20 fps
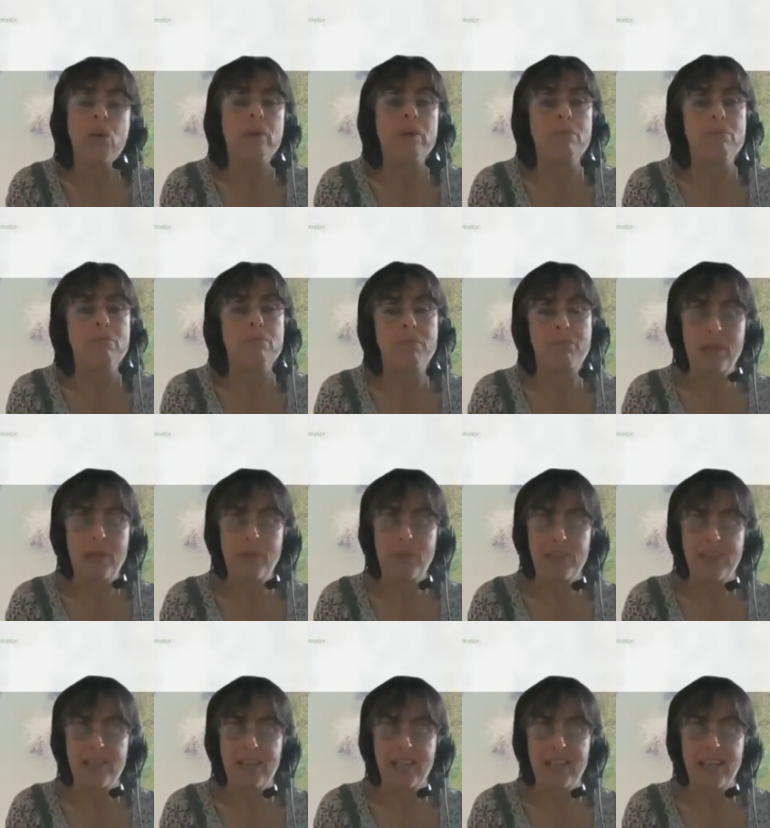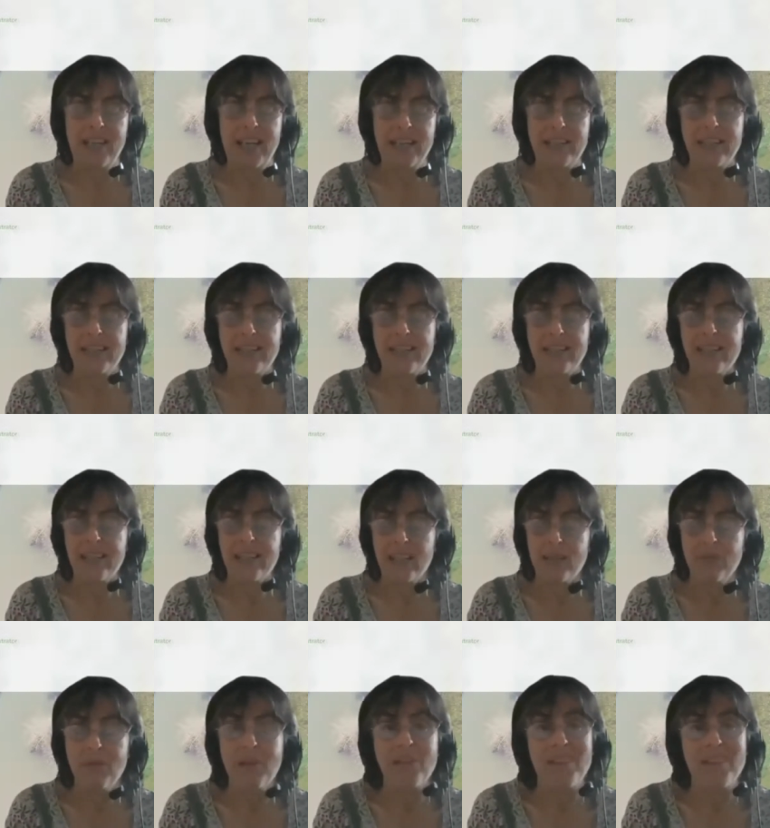we may be able to design a
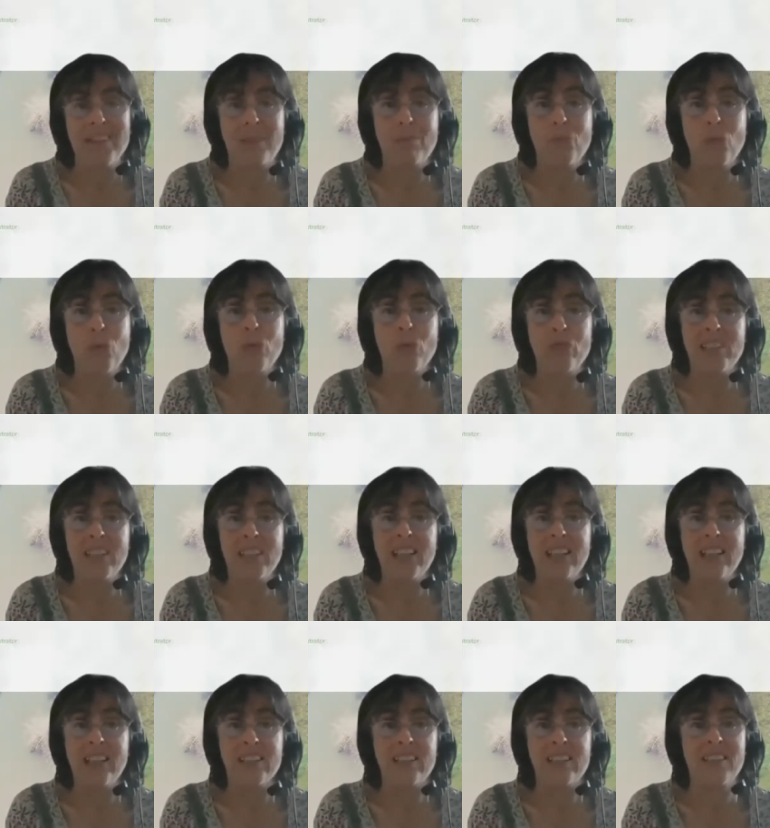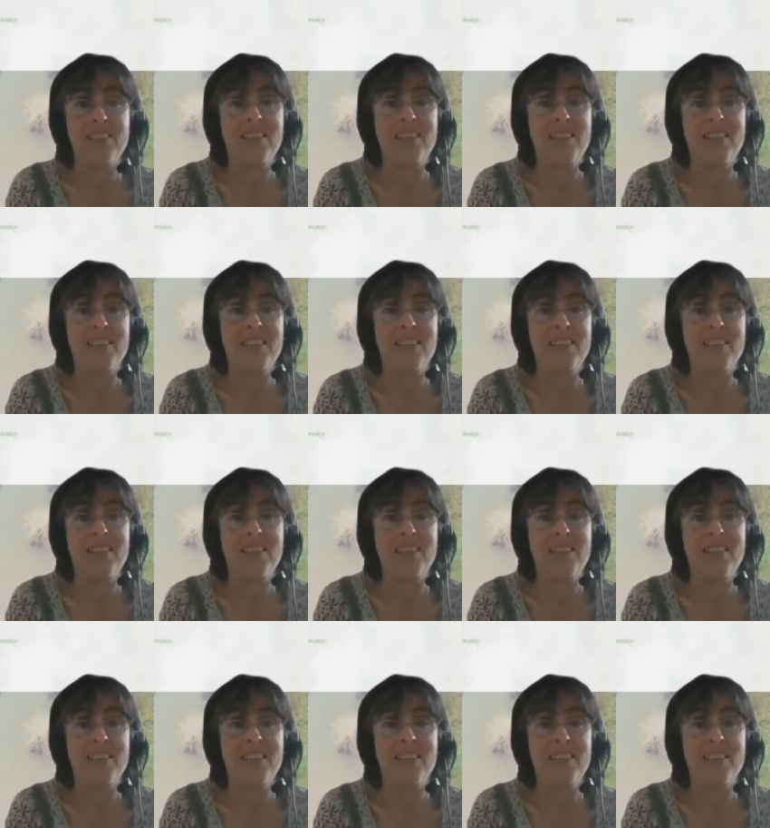system that's more resilient.